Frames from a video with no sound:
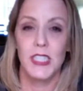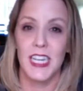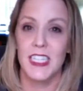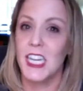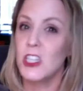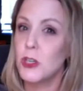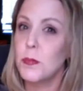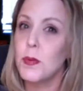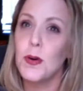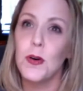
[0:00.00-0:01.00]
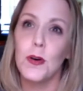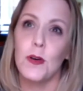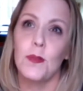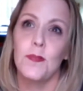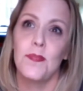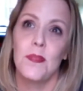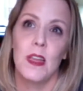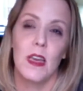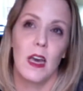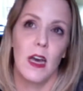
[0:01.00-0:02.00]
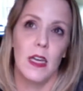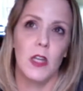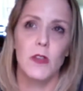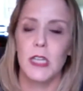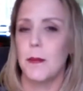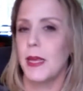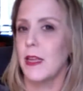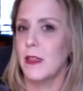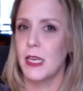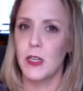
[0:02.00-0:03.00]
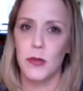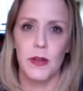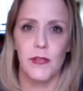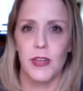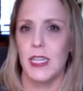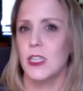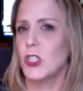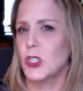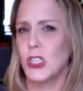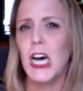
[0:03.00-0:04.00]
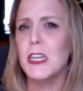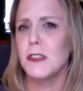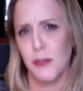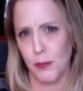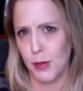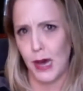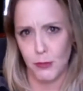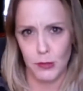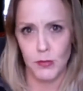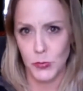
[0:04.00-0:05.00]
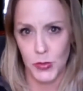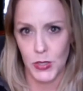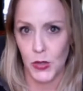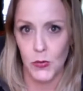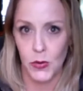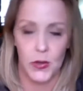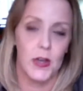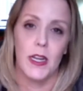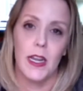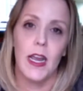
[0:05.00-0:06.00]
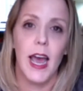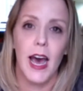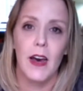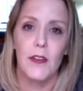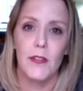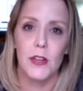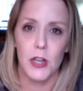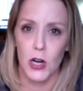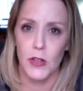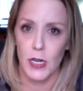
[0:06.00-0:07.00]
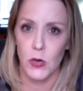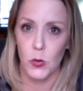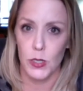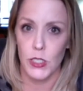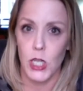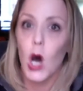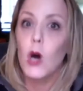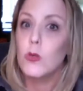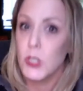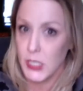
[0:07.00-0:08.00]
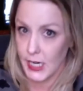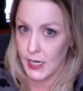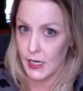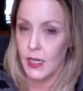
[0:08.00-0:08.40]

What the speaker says: see Teachable, Udemy, Thinkific. Like there's a ton of different platforms where you could have your online course hosted.